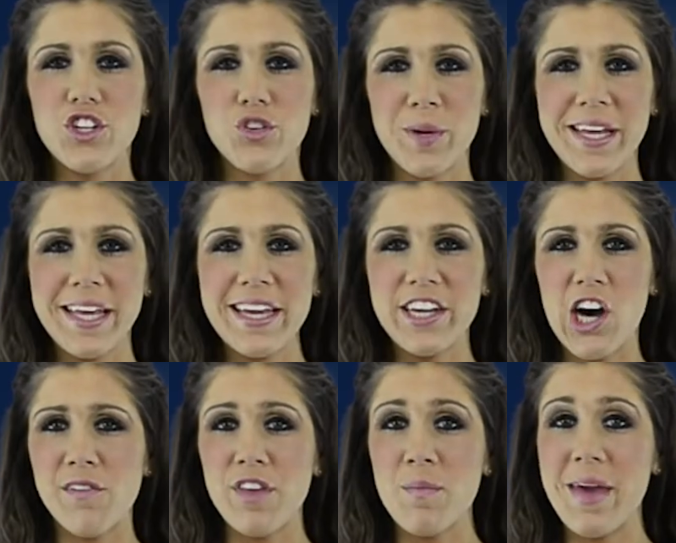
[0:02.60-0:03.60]
Drinking
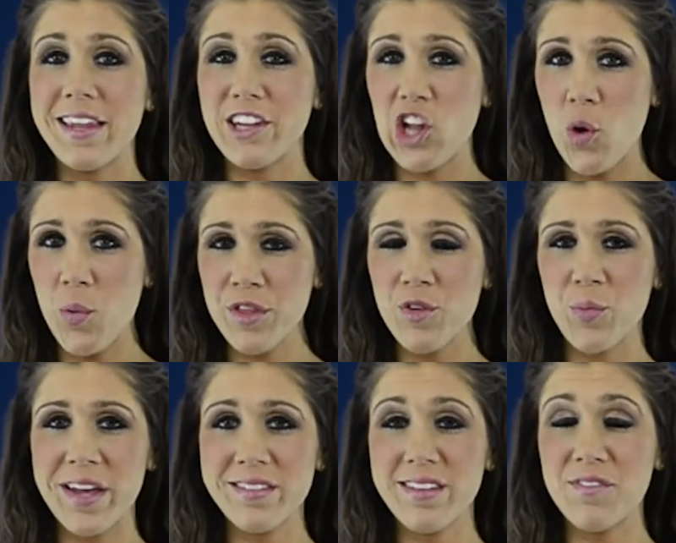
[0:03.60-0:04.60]
coffee may lower the
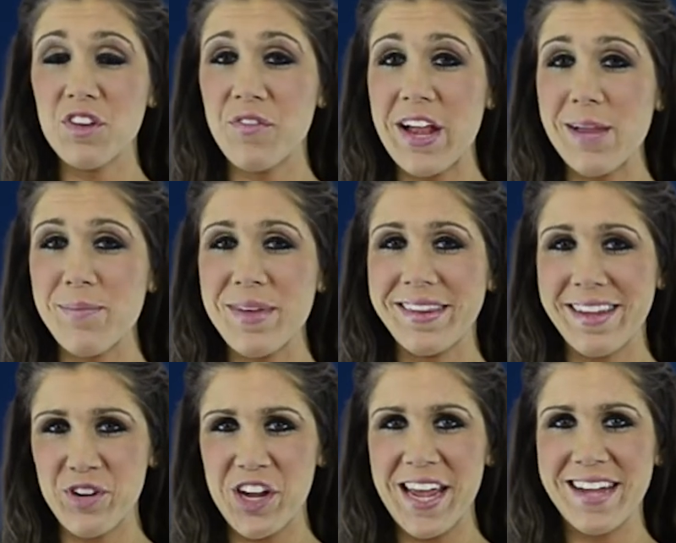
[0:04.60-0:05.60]
risk of developing
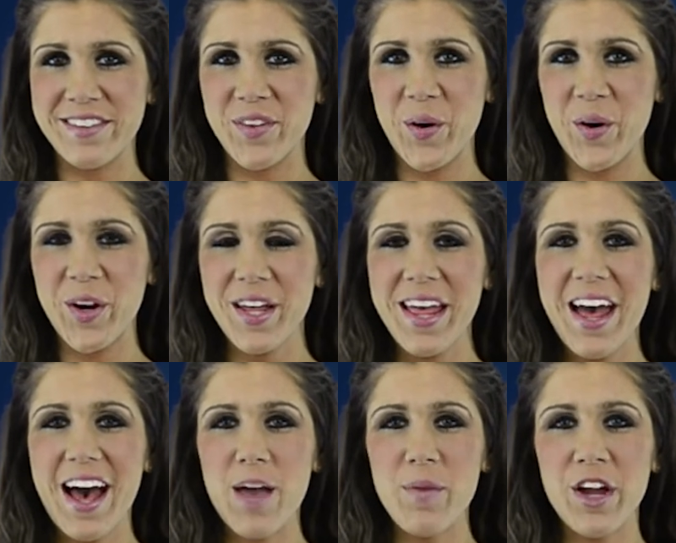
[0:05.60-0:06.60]
liver cancer.
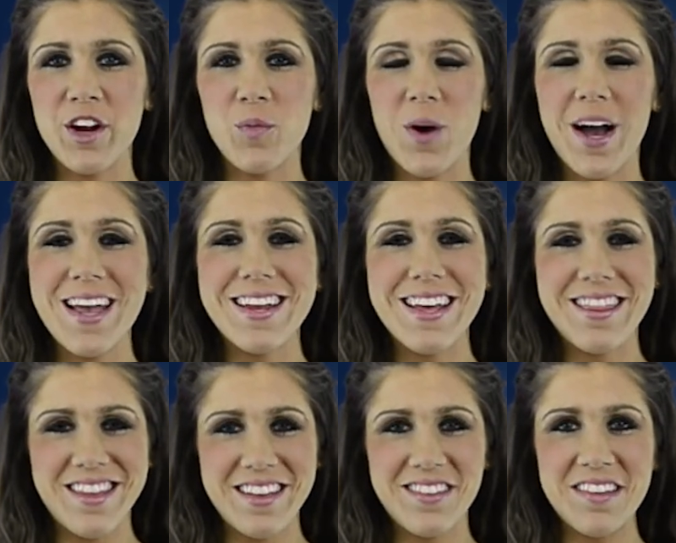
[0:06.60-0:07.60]
I'm Erin White, and
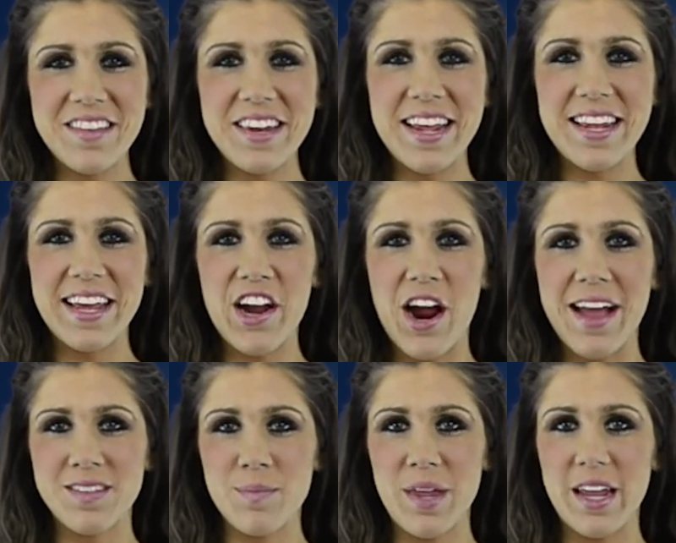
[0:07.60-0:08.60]
this is the
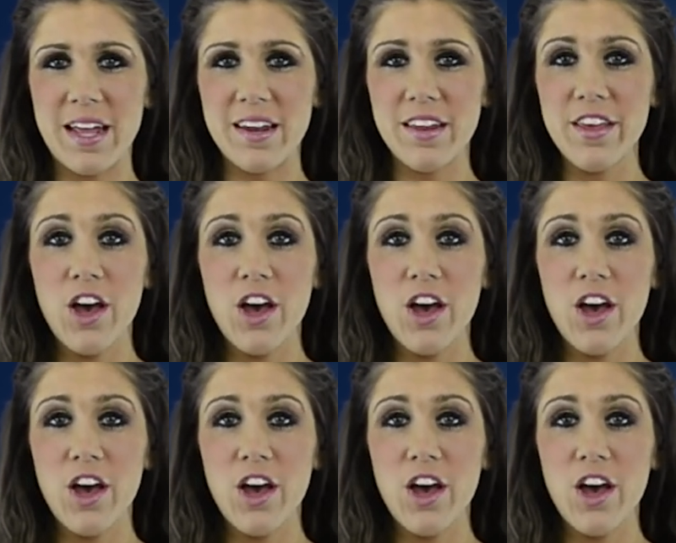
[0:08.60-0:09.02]
dailyRx Minute.